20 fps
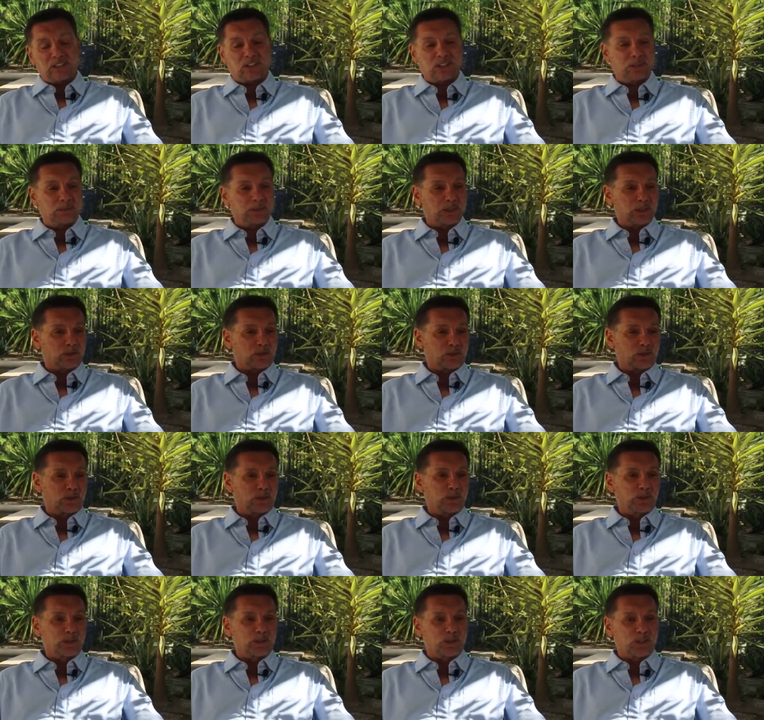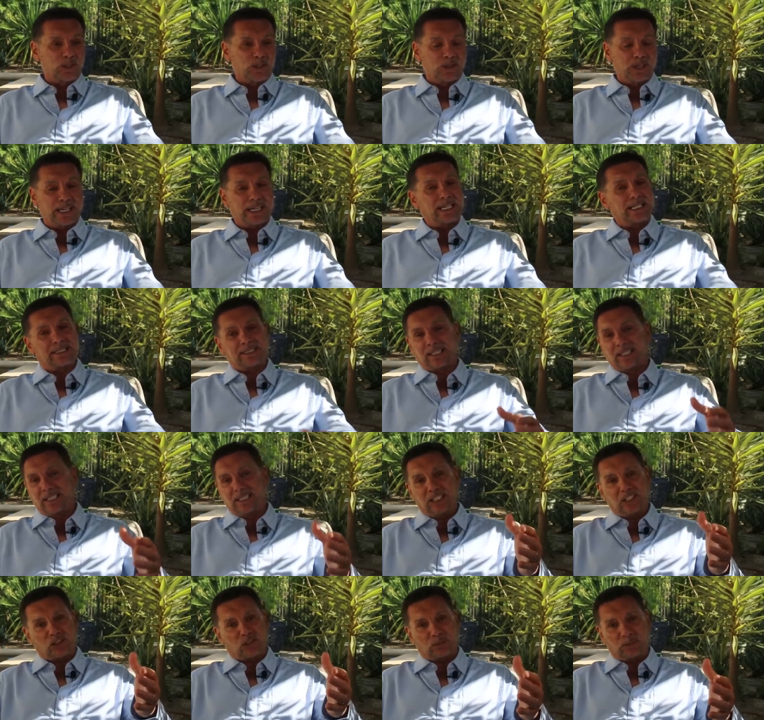Some of the stories, you know, I got to tell you
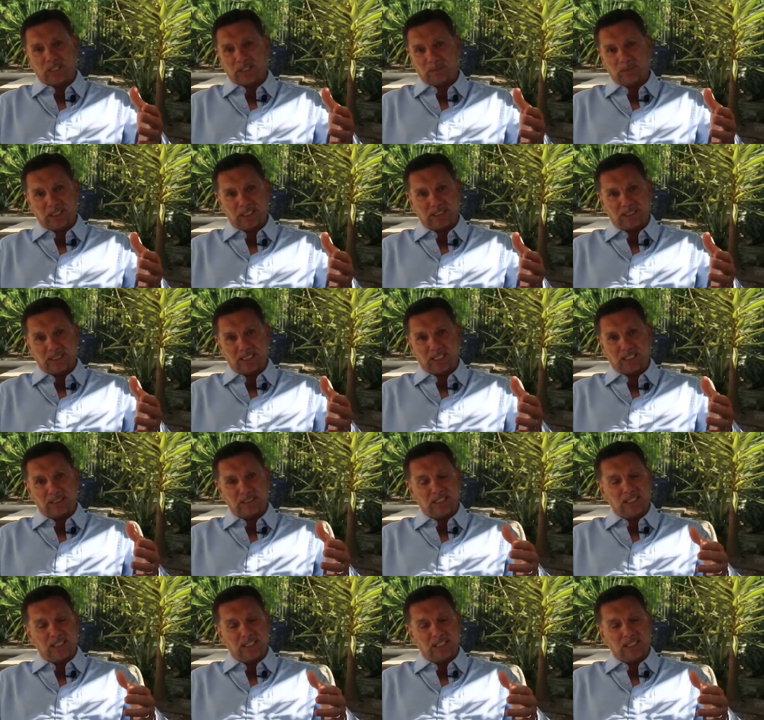this about my dad